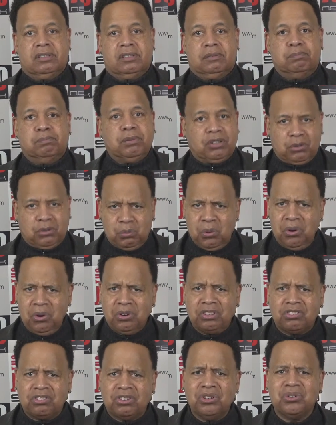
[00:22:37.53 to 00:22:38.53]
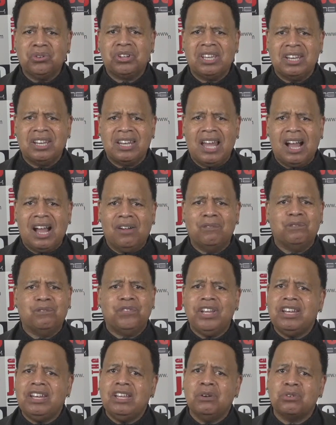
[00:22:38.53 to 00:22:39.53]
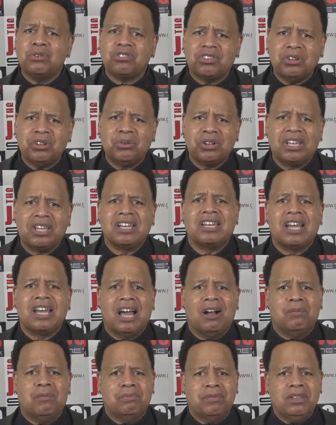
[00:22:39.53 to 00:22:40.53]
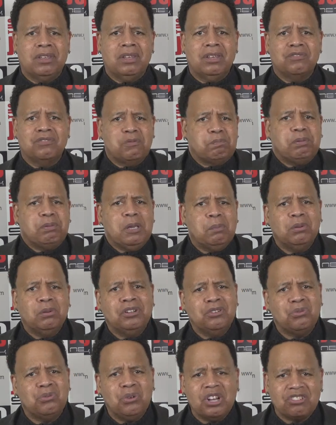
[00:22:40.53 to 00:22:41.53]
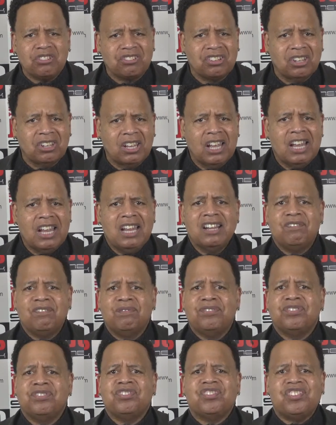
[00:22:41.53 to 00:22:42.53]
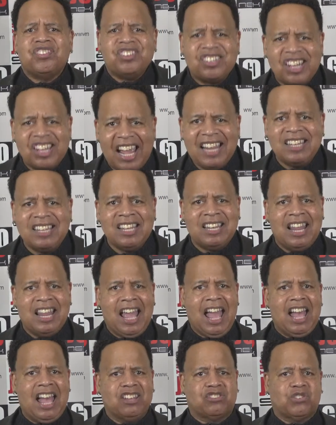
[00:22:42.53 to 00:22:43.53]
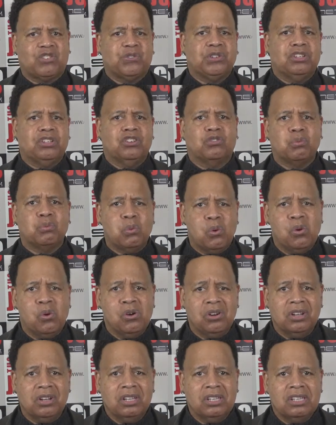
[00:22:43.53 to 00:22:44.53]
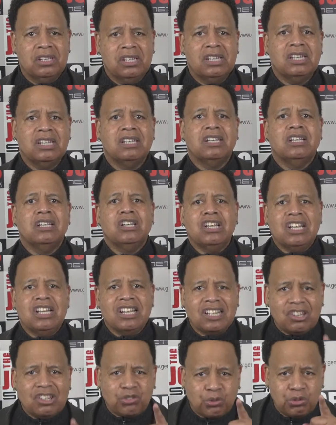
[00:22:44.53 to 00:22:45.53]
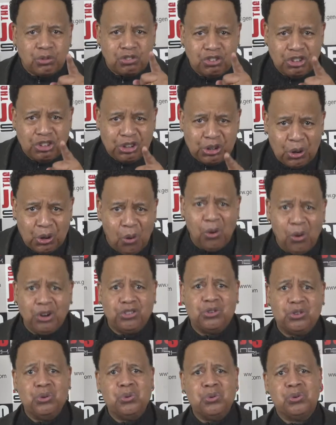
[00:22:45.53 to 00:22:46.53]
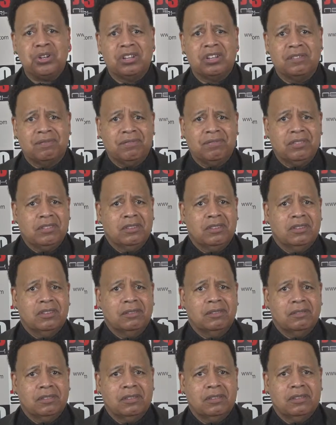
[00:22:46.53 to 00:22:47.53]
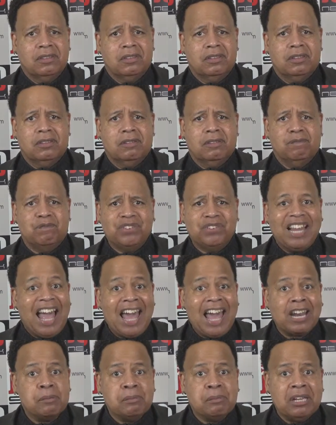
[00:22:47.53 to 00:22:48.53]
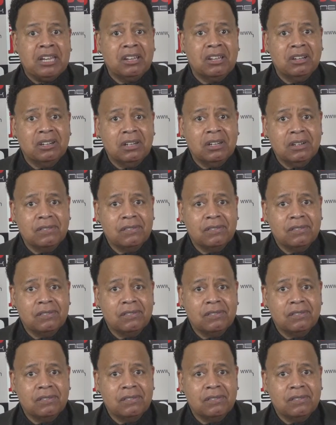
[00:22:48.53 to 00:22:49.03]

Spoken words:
But the word is still getting out, video is still getting out. People in Russia, they didn't ask for this war. This was your doing, Vladimir.